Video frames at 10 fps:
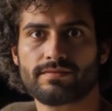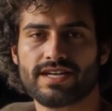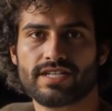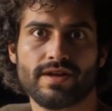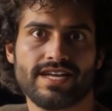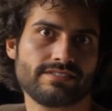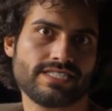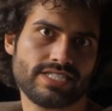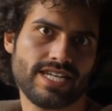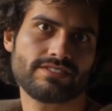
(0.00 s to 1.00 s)
I crafted
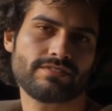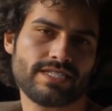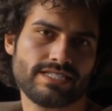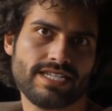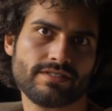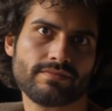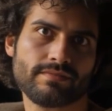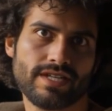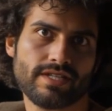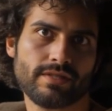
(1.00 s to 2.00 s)
siphons and
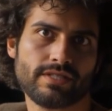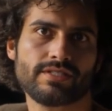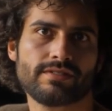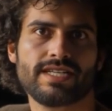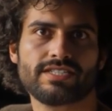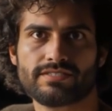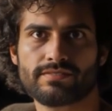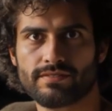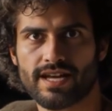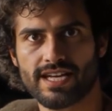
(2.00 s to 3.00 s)
fountains that
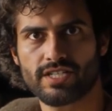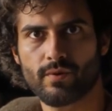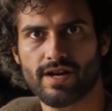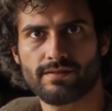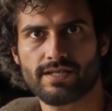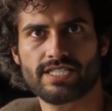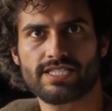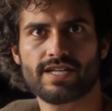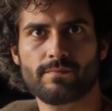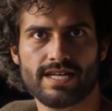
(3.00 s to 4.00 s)
defied gravity's
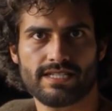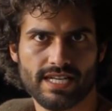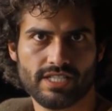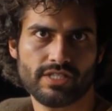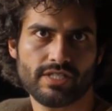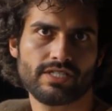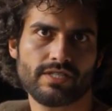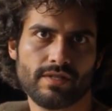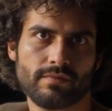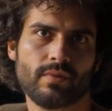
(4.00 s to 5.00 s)
expectations
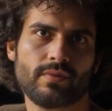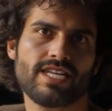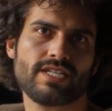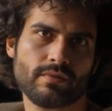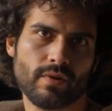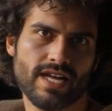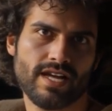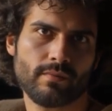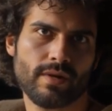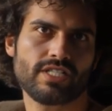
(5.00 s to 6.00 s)
through careful
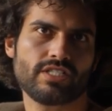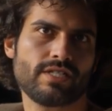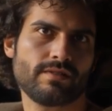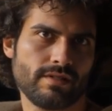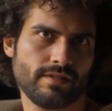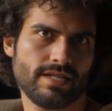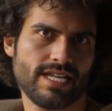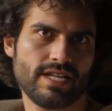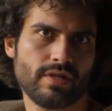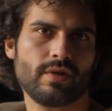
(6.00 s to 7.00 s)
calibration of
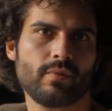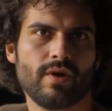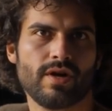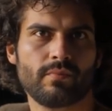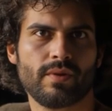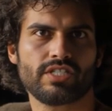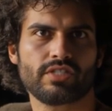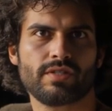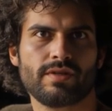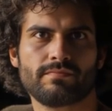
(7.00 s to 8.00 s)
air and water
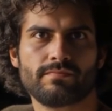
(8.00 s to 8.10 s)
pressure.